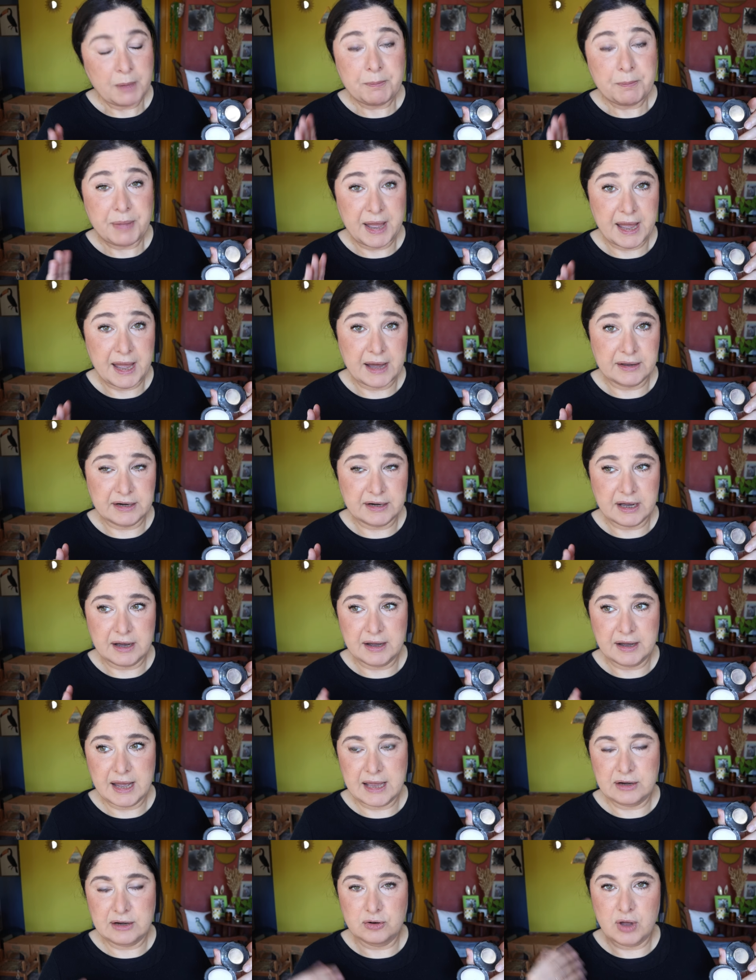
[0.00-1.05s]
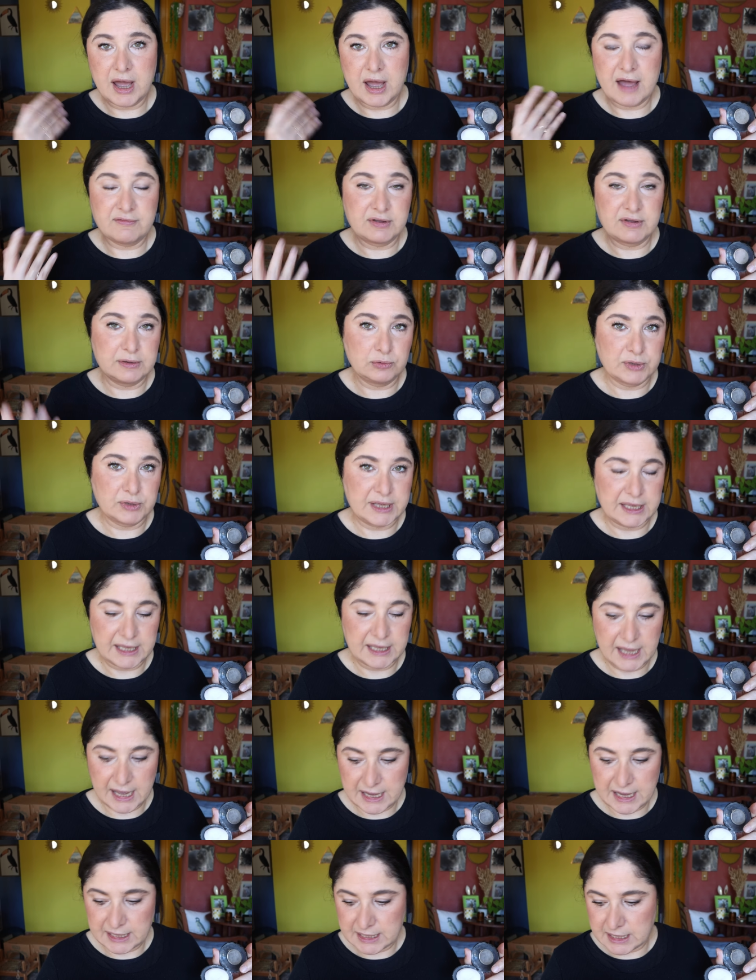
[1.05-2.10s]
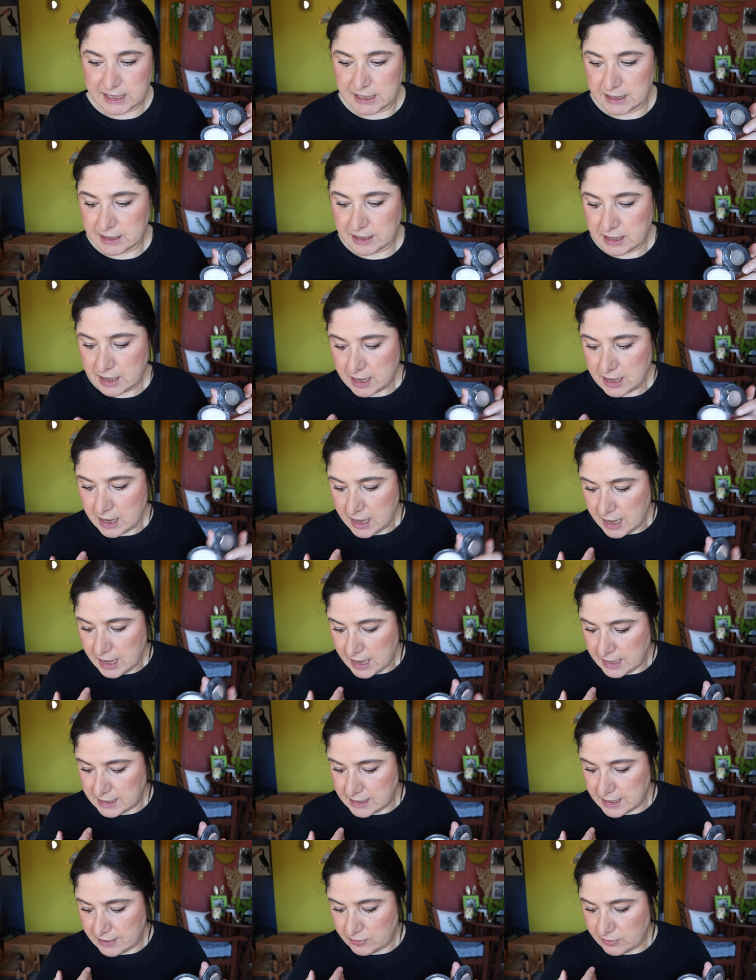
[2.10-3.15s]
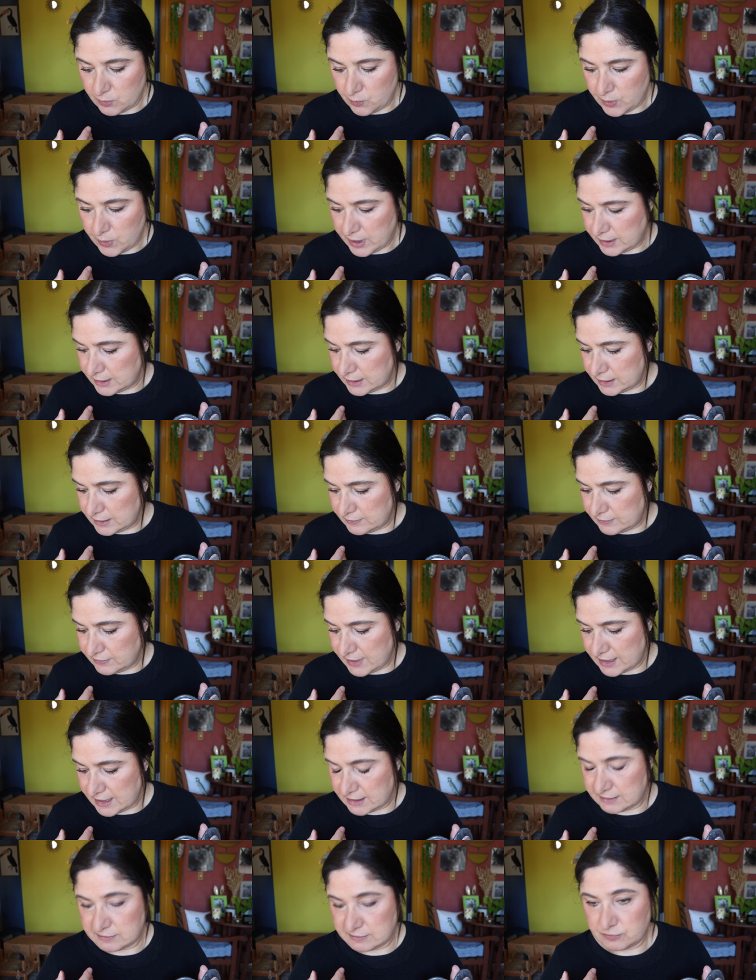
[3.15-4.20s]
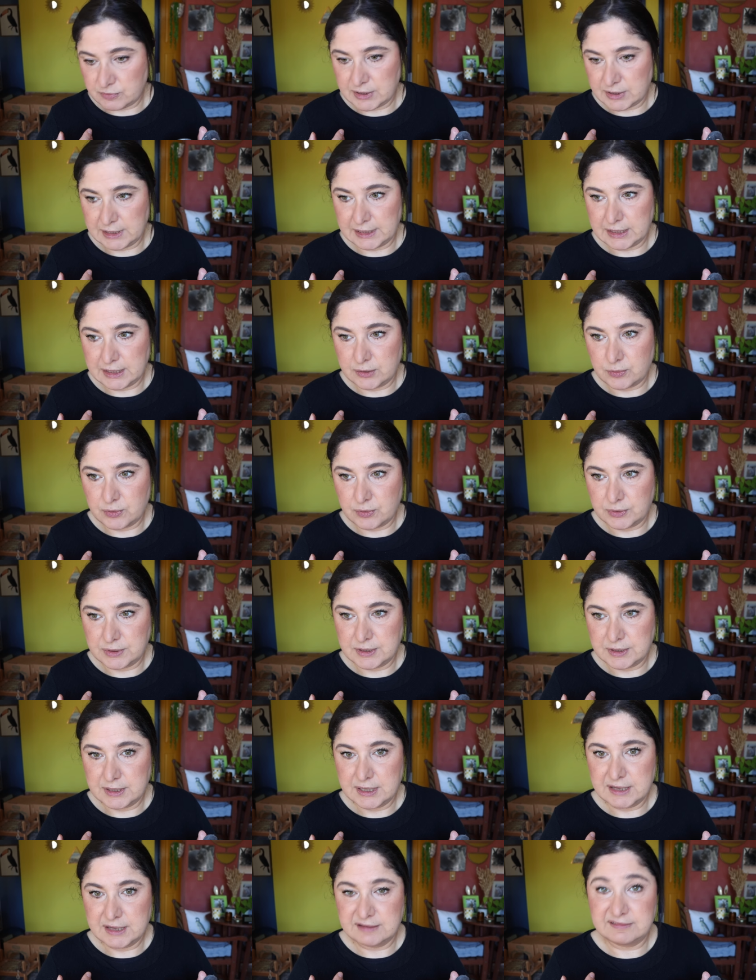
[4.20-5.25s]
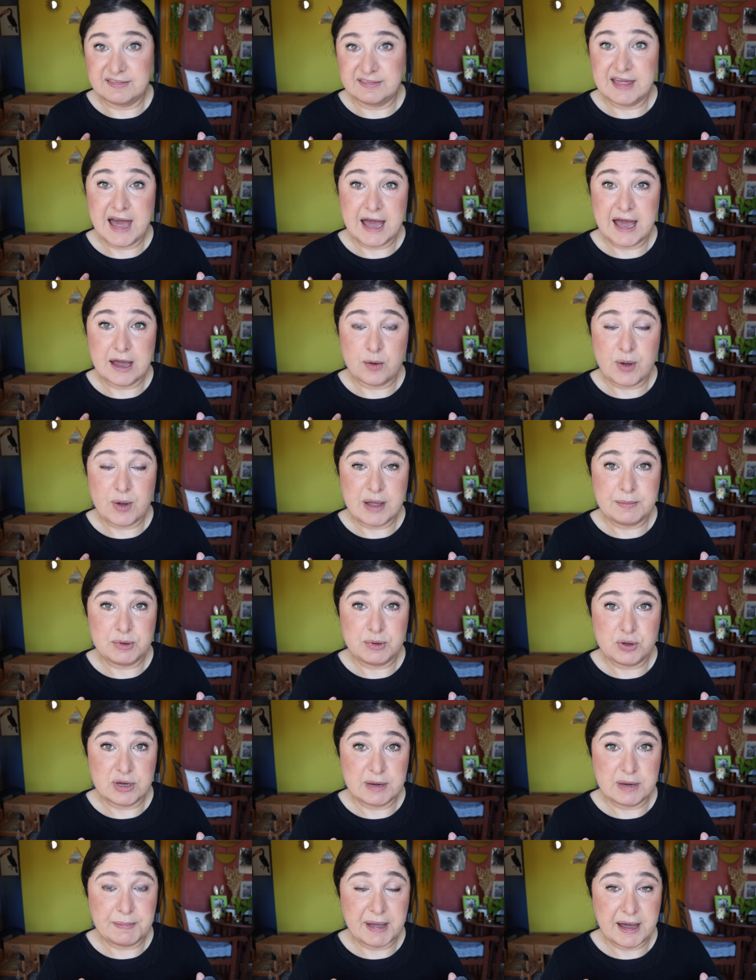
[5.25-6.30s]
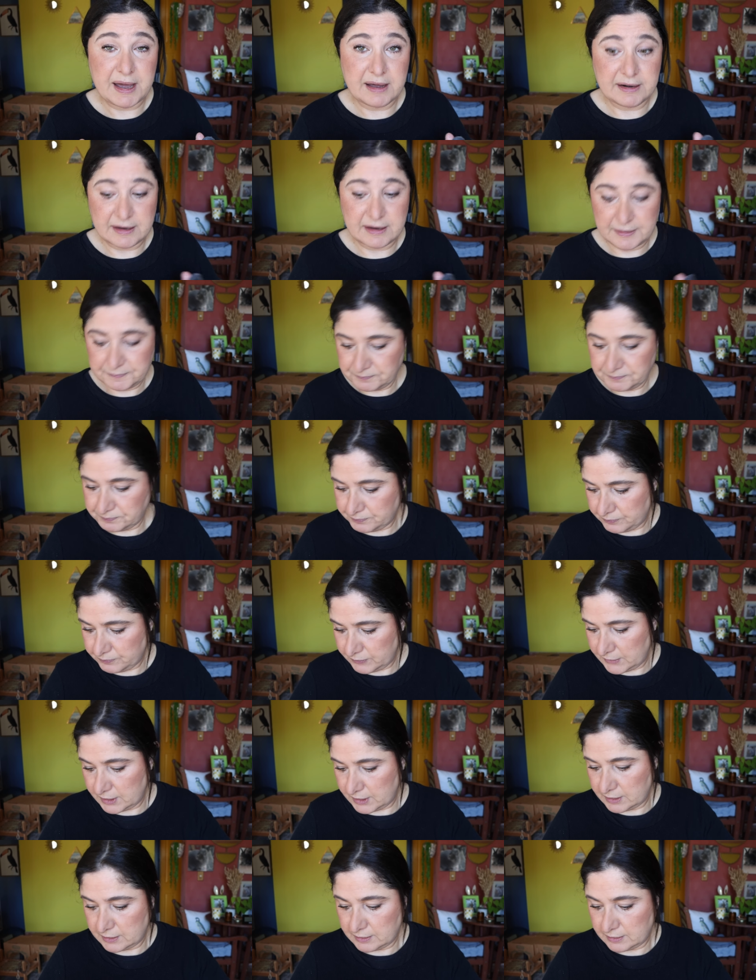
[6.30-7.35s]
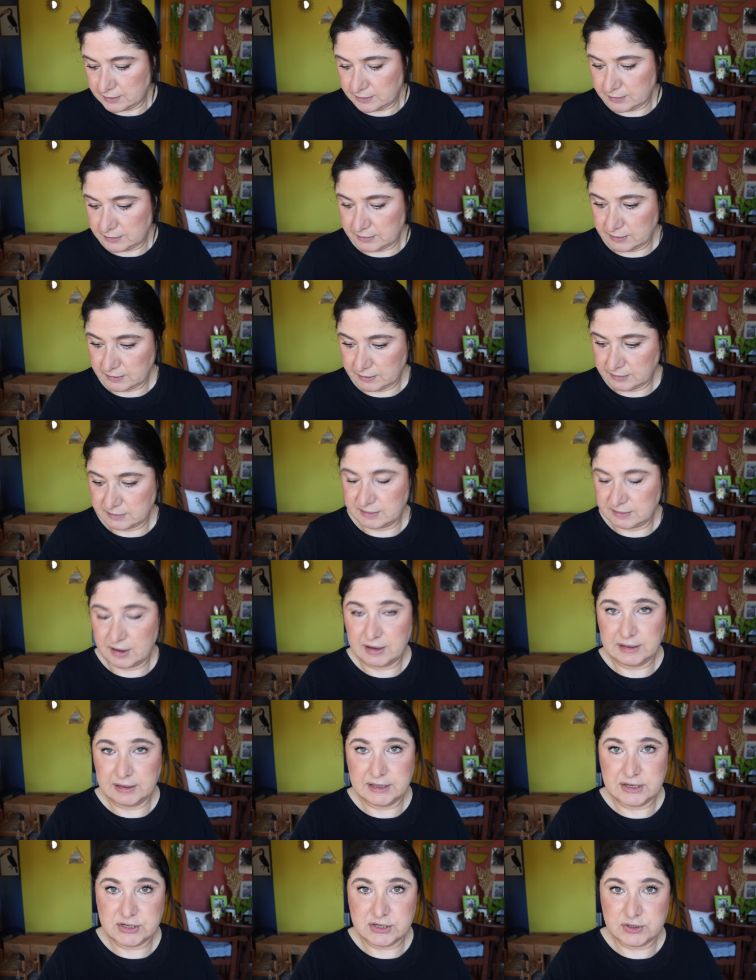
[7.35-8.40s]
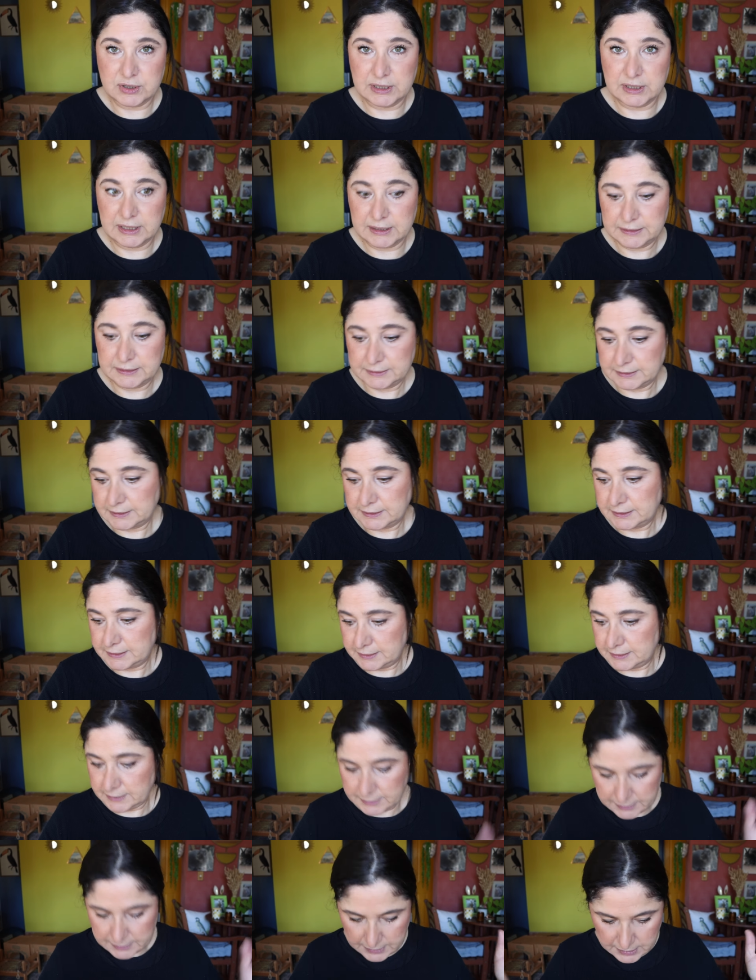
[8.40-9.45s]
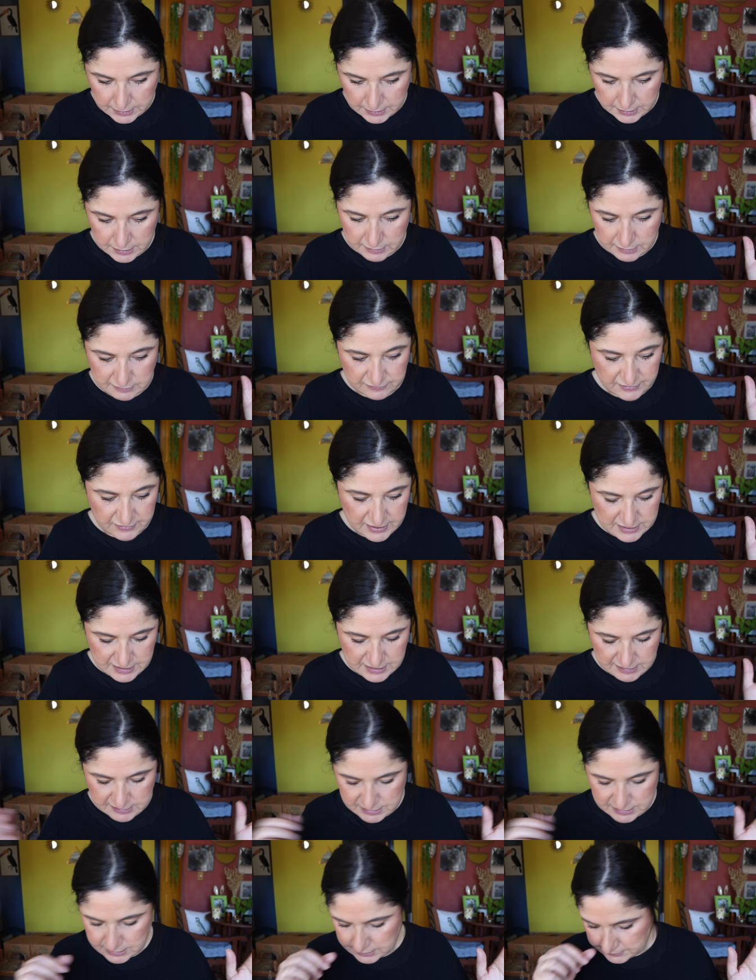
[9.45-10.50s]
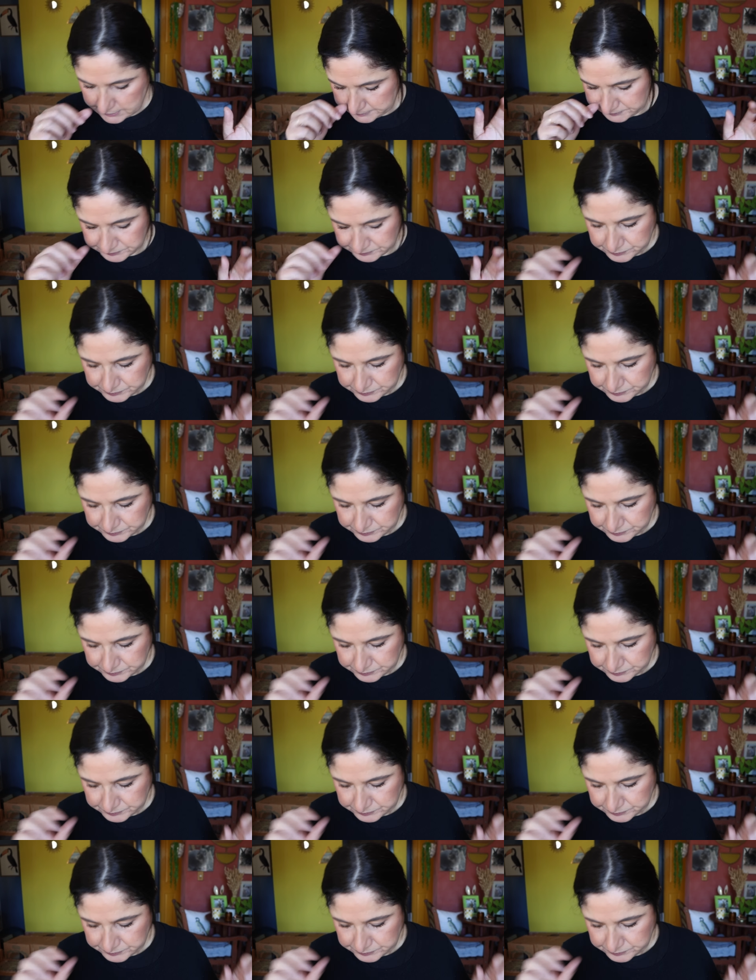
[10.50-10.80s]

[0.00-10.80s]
powder and not have it looking cakey. Another one that is really good is the AOA Beauty Powder. It's only a dollar. It's fantastic.